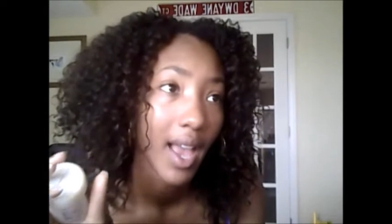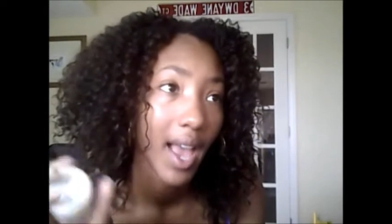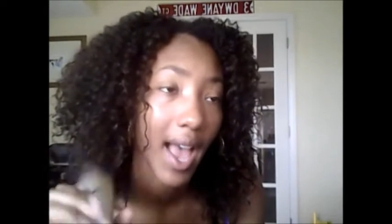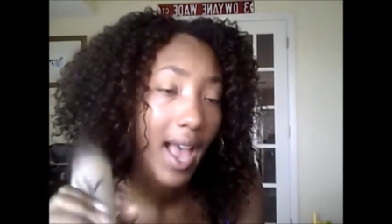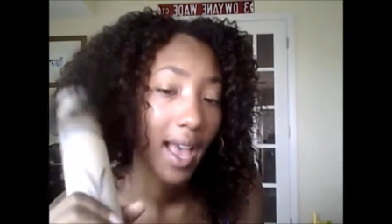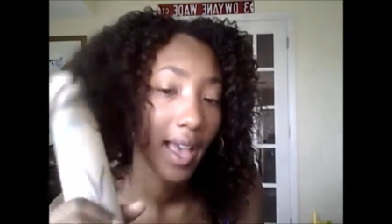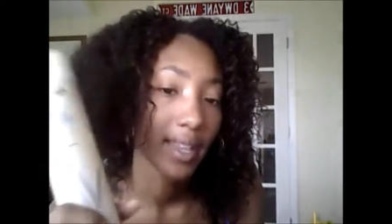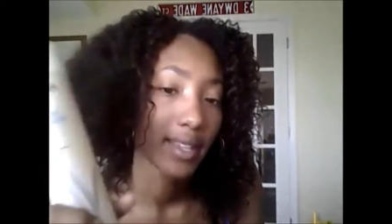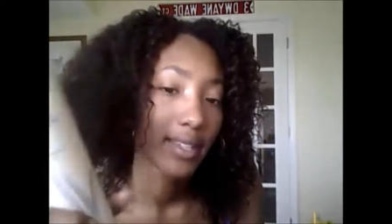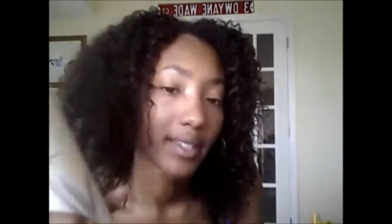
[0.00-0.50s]

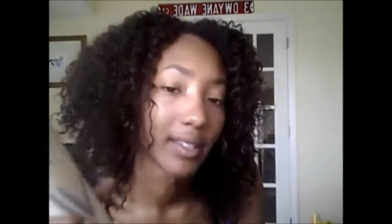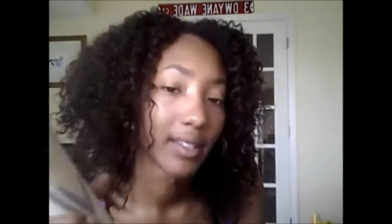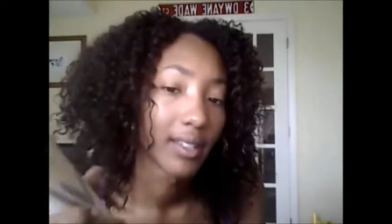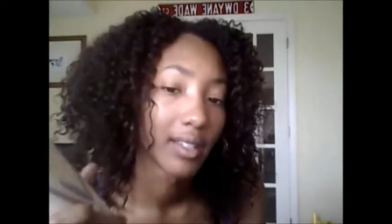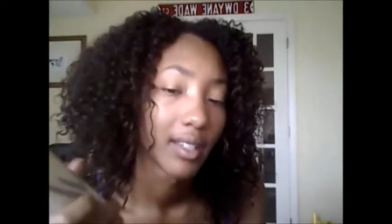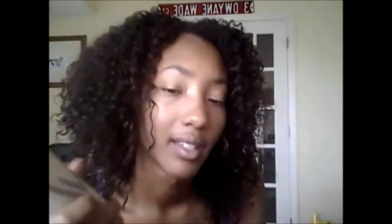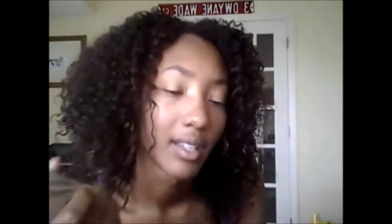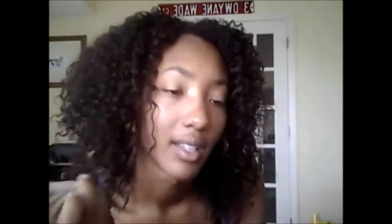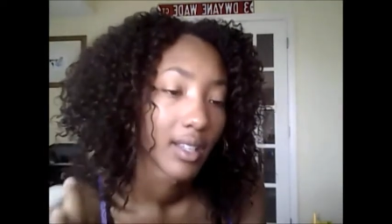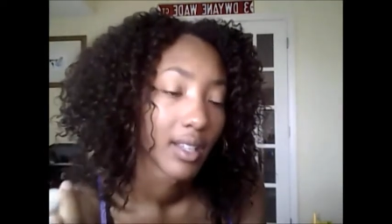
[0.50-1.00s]

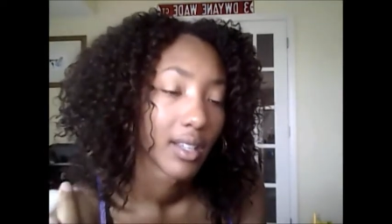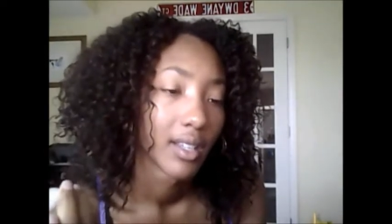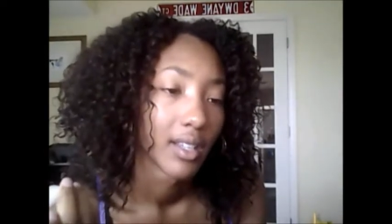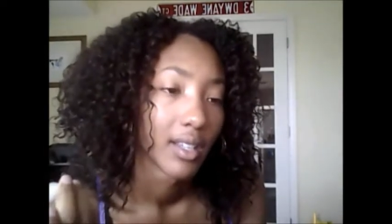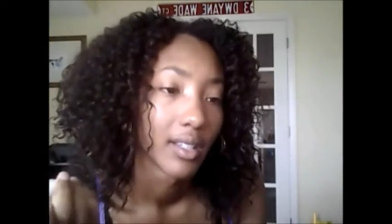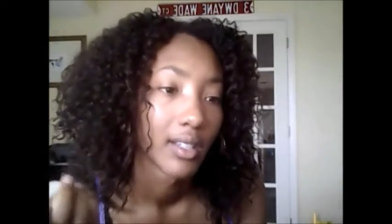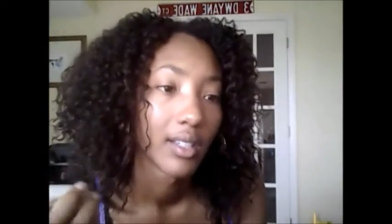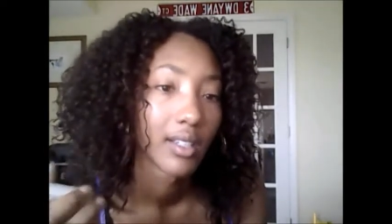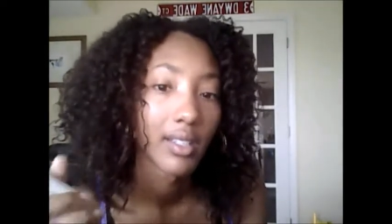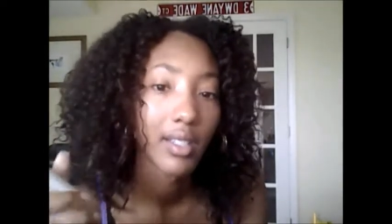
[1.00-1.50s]
as
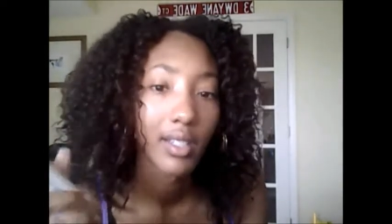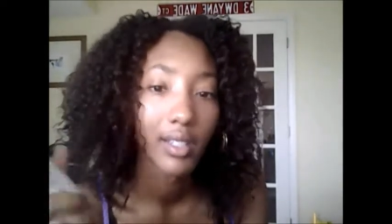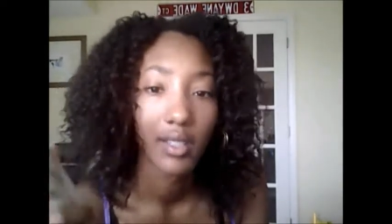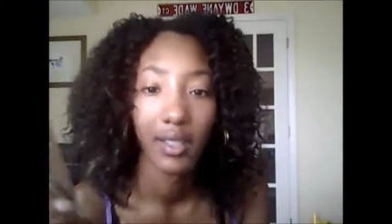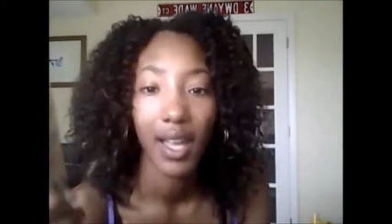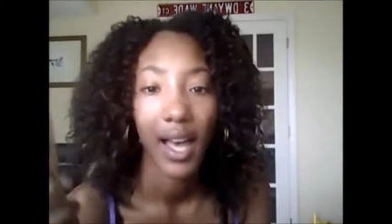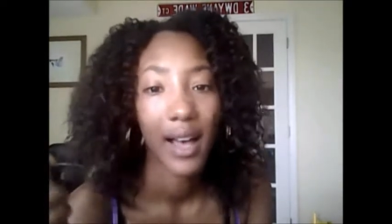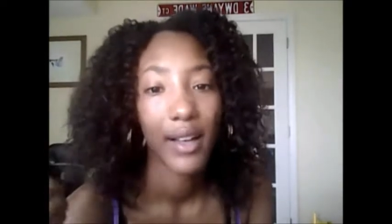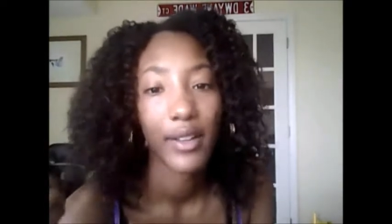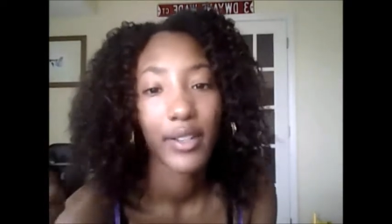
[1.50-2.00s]
to
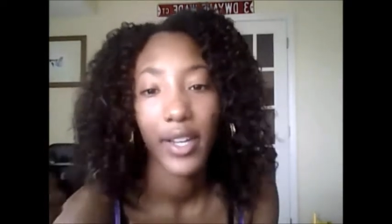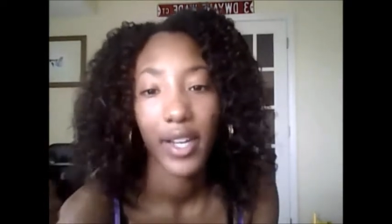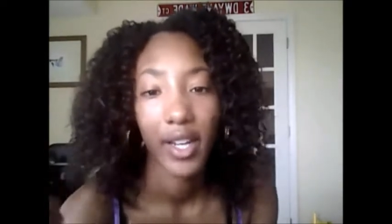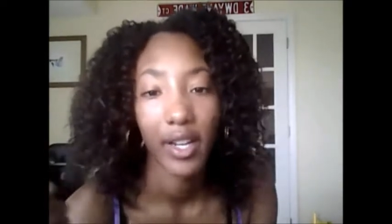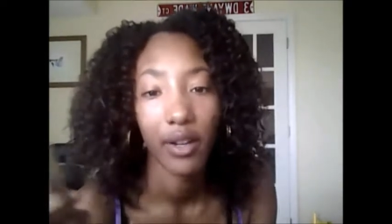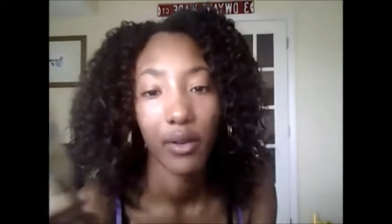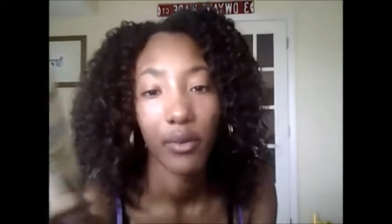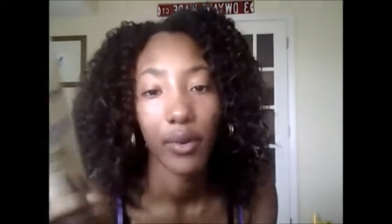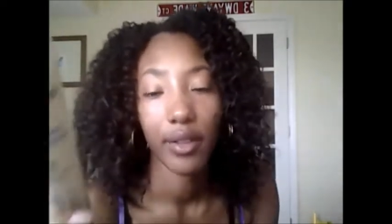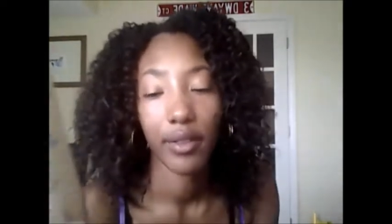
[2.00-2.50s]
style your
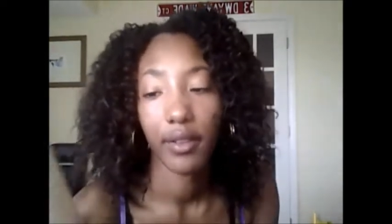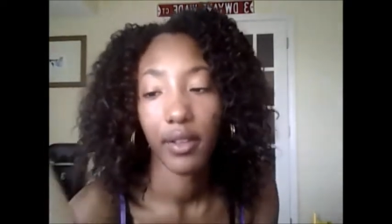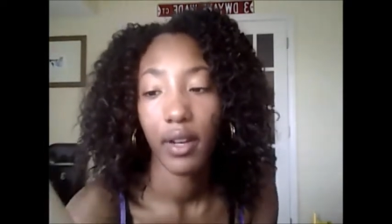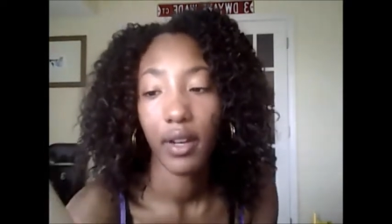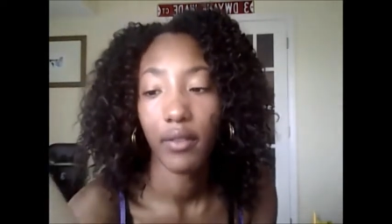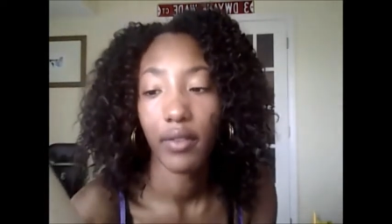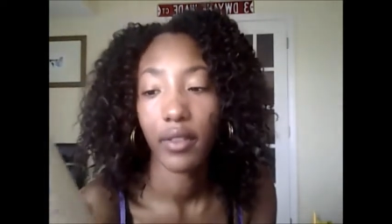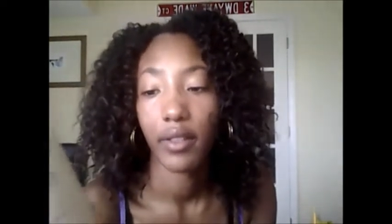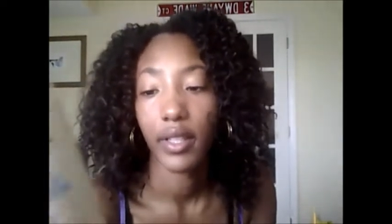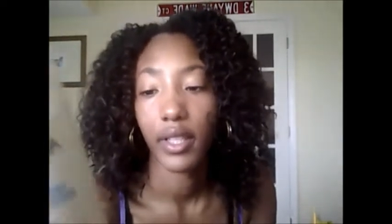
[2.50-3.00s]
hair with and
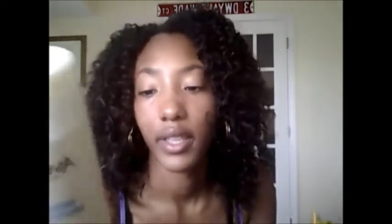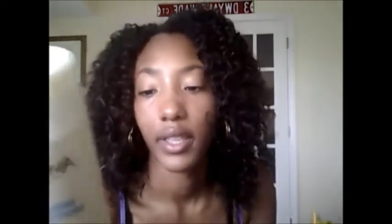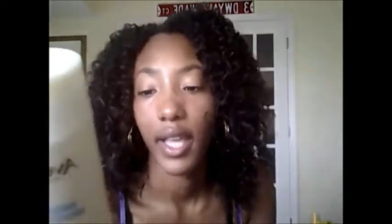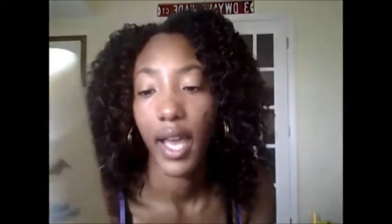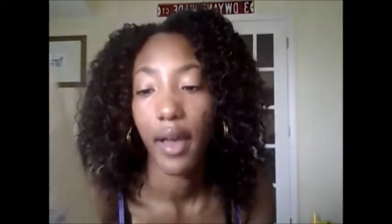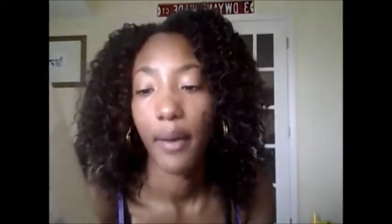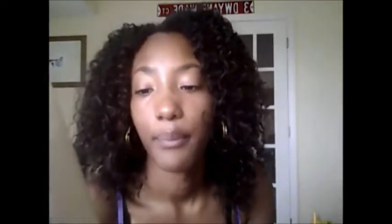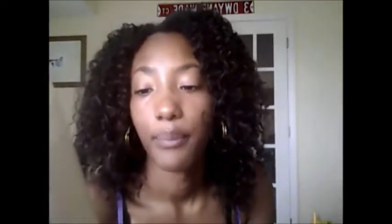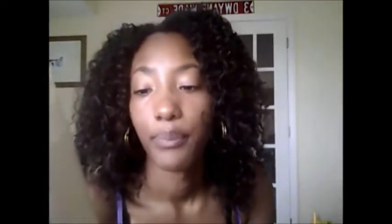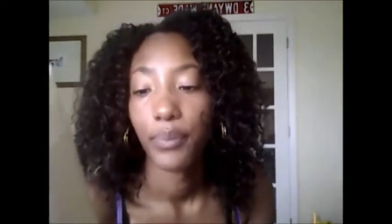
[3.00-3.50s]
everything like
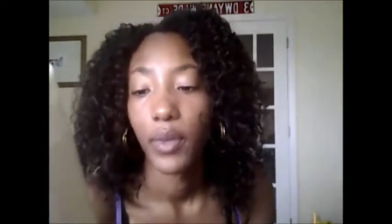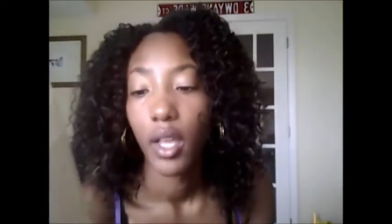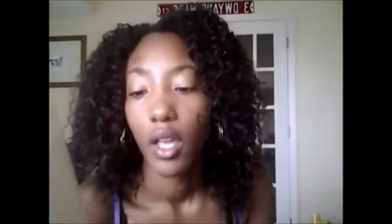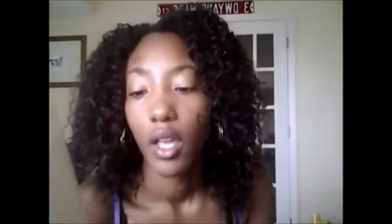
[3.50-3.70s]
that.